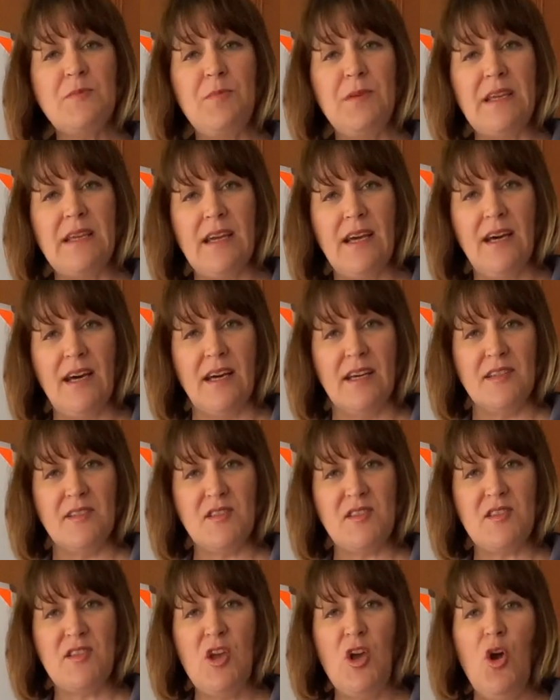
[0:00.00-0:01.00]

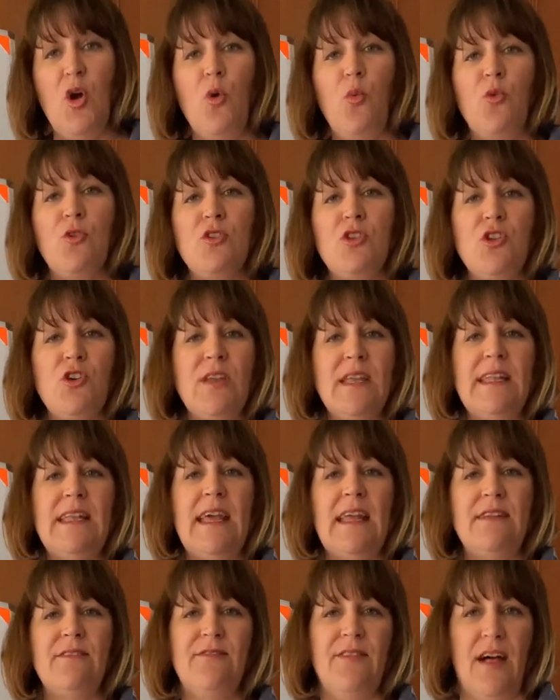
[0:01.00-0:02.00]
because we're looking
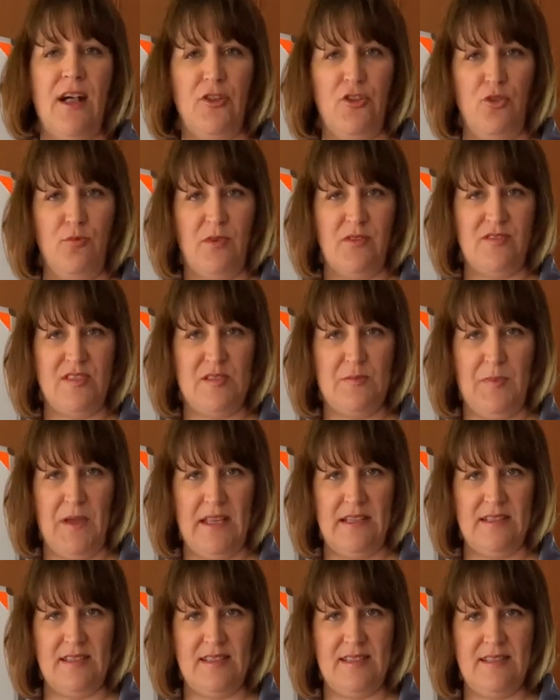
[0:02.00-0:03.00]
at a volume of
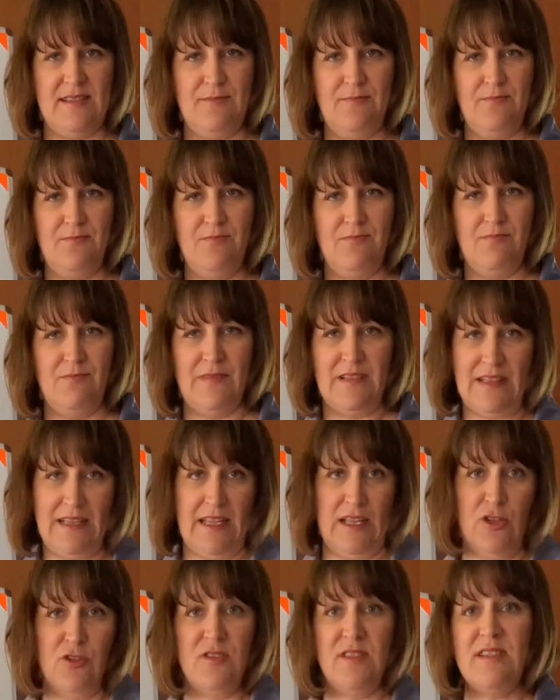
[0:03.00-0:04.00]
space.
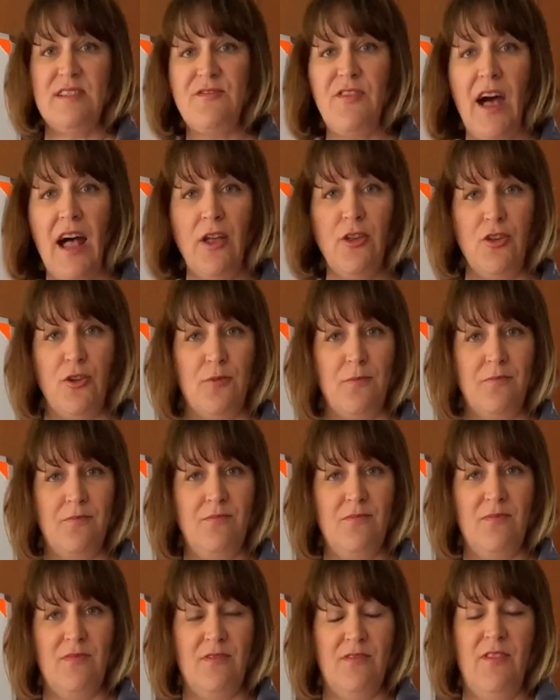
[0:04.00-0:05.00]
Liters is volume.
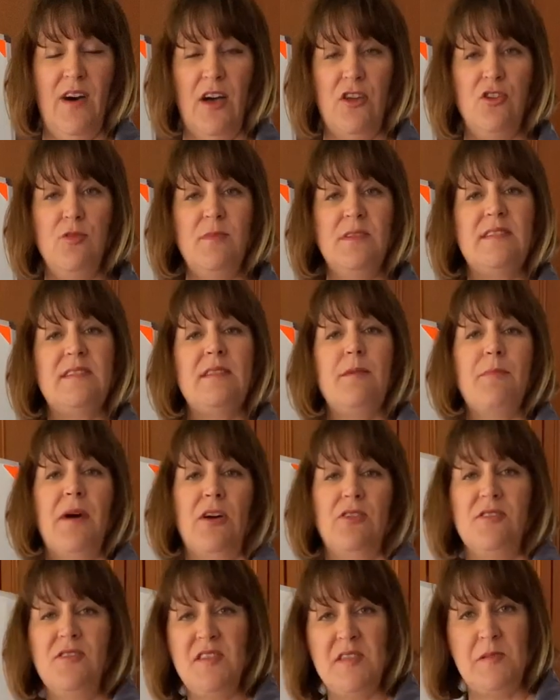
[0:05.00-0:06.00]
Volume is the
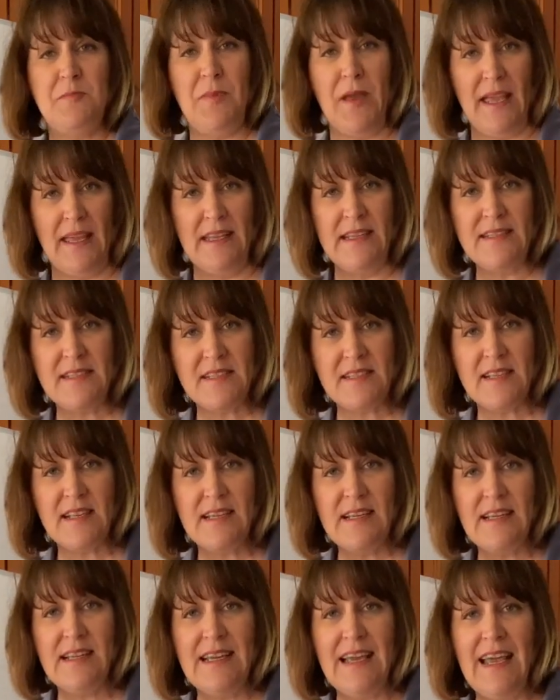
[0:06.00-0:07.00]
amount of space
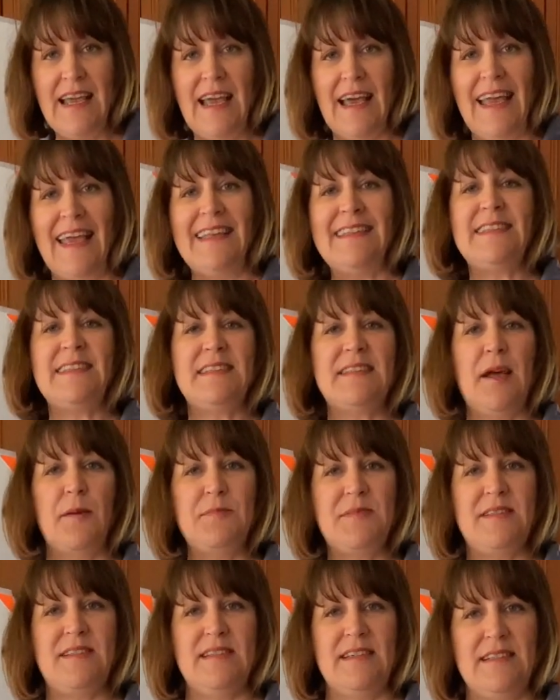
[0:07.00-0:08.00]
a
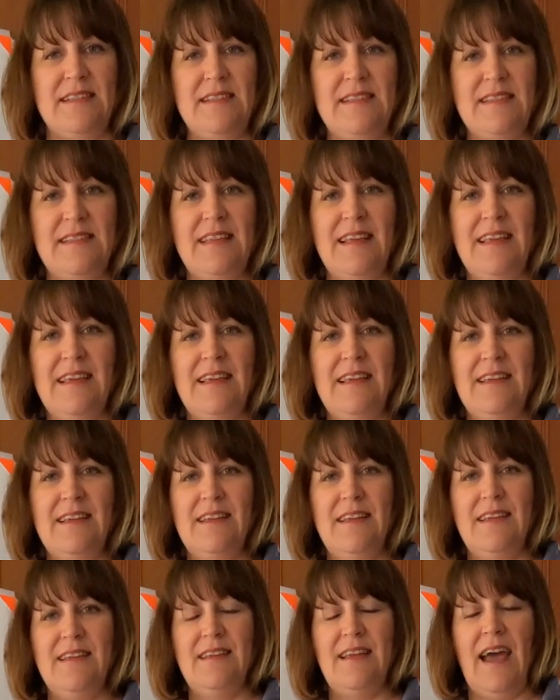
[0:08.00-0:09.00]
substance
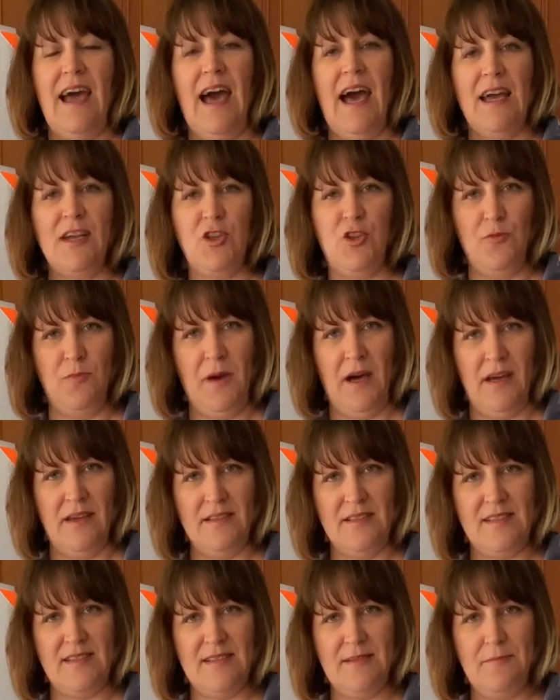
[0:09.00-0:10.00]

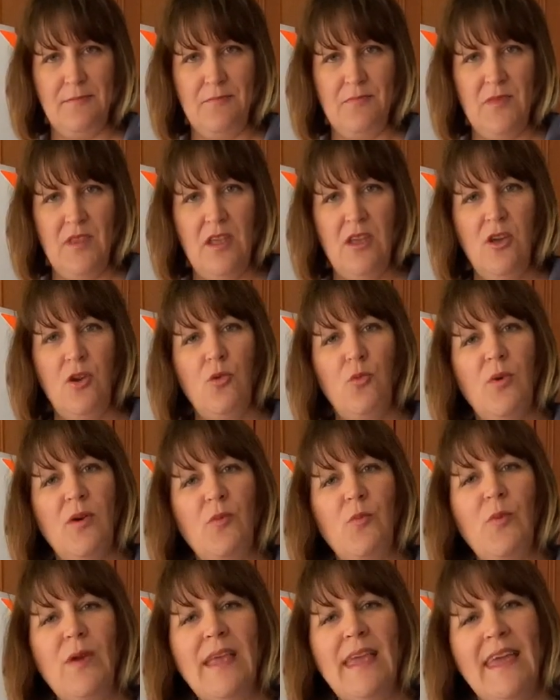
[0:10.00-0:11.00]
occupies.
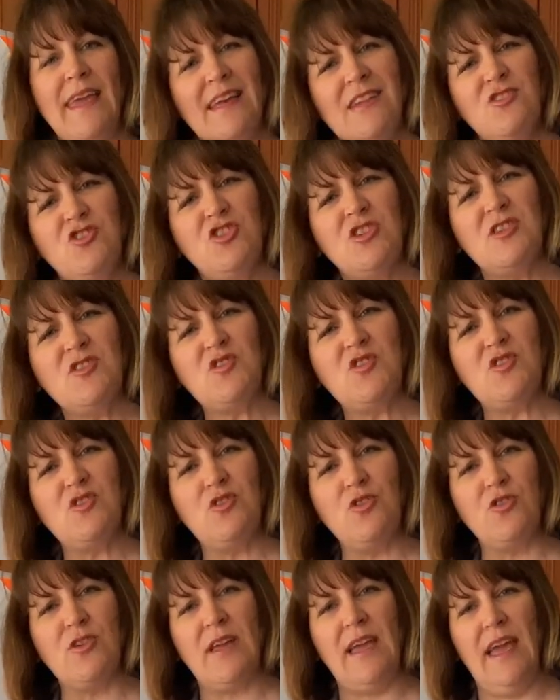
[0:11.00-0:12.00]
But we can't just
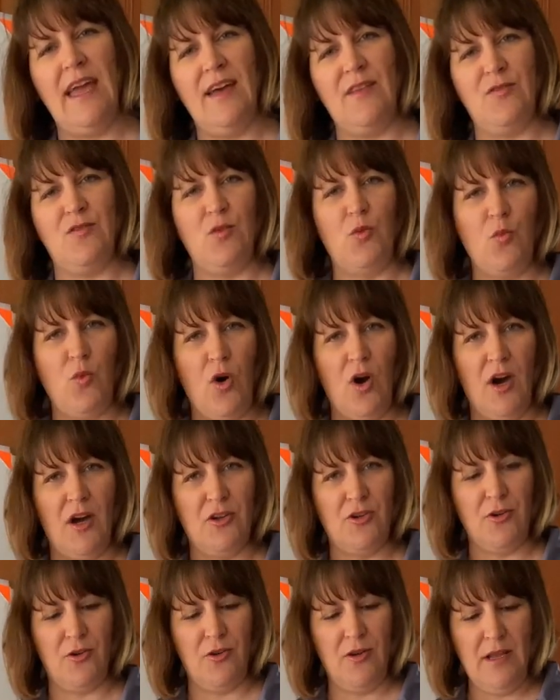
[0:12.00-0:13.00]
look at the
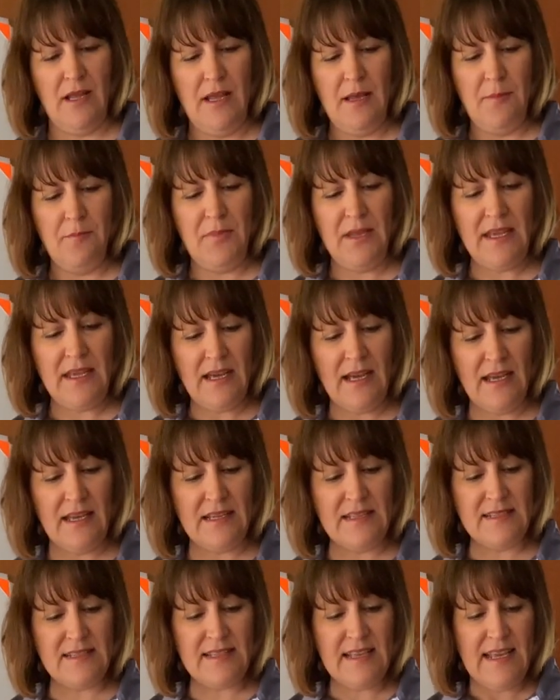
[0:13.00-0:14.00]
water,
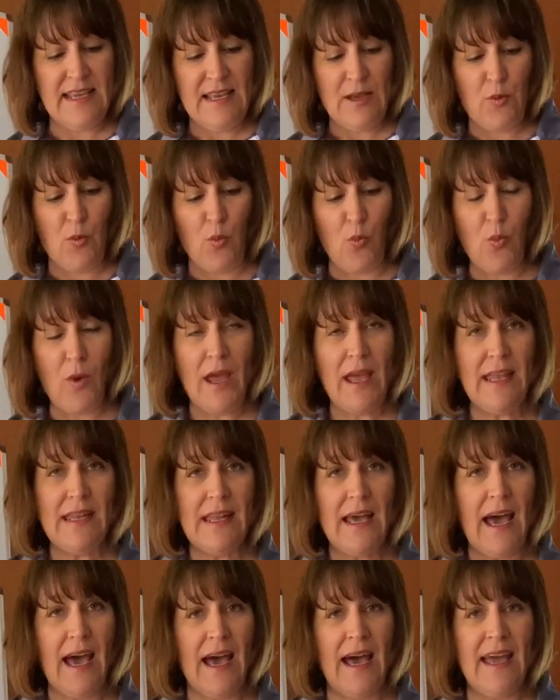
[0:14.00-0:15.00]
because when
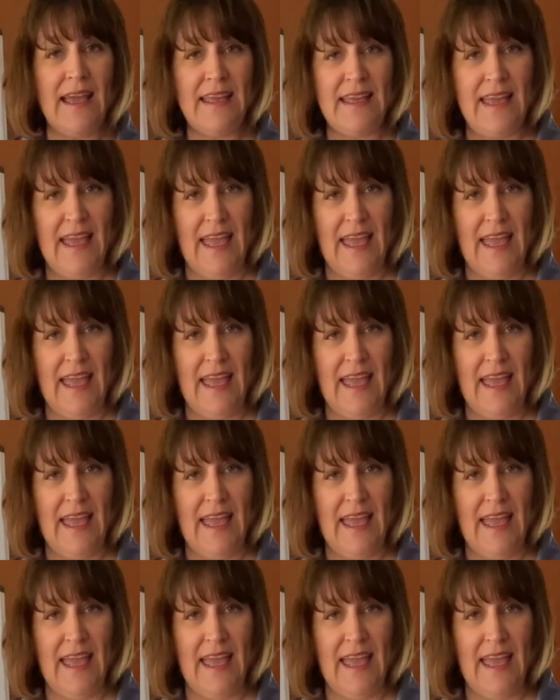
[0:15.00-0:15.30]
I